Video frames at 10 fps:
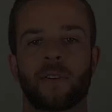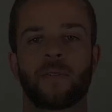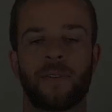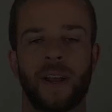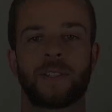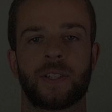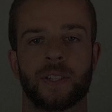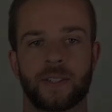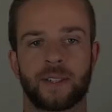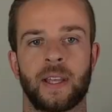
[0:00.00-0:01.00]

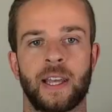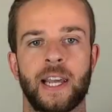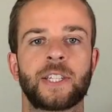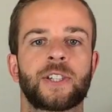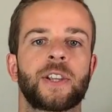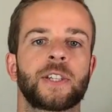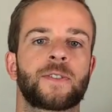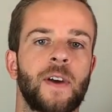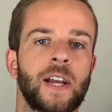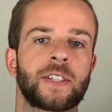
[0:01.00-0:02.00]
phases. Each of these
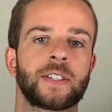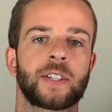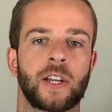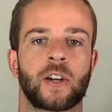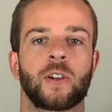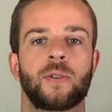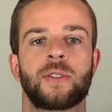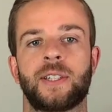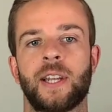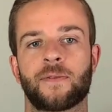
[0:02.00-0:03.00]
phases
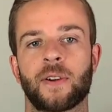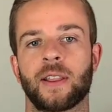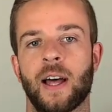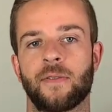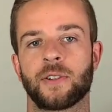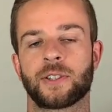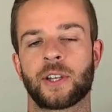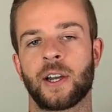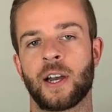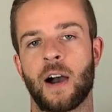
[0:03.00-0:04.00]
includes different levels
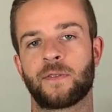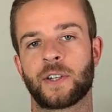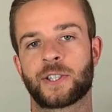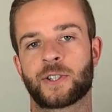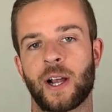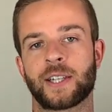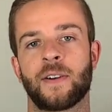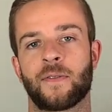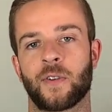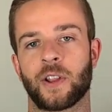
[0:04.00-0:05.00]
of
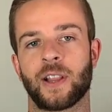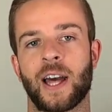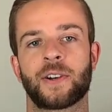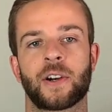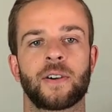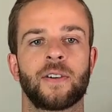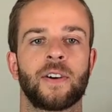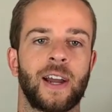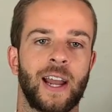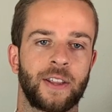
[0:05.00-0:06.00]
distress for the lender
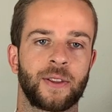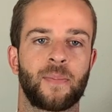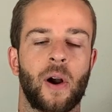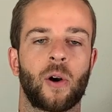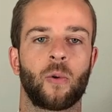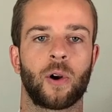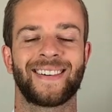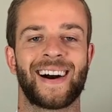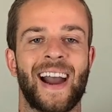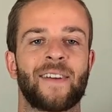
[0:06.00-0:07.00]
and the borrower.
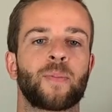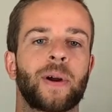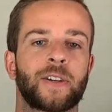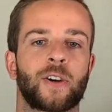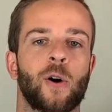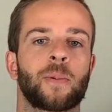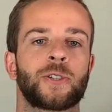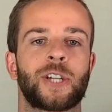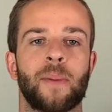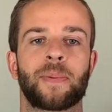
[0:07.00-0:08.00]
Hi everybody, Coburn
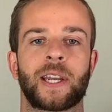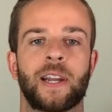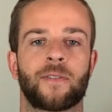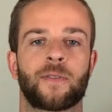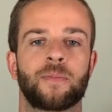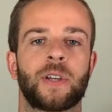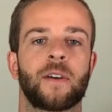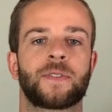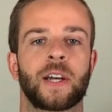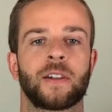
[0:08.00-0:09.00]
Sheppick here from
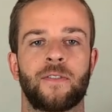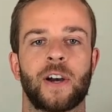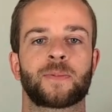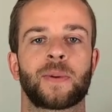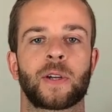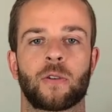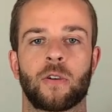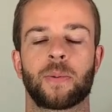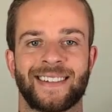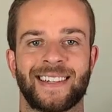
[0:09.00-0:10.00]
Dovetail Investment
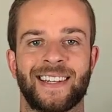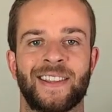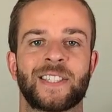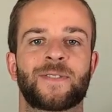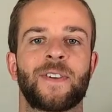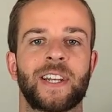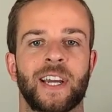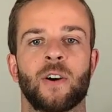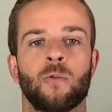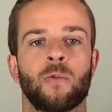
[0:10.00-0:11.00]
Group. In this
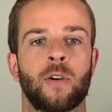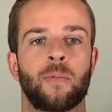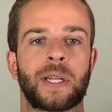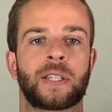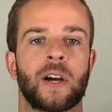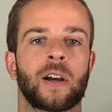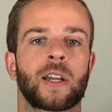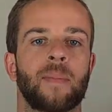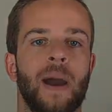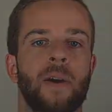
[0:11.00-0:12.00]
video, we'll be
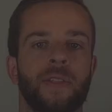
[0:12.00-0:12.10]
talking about the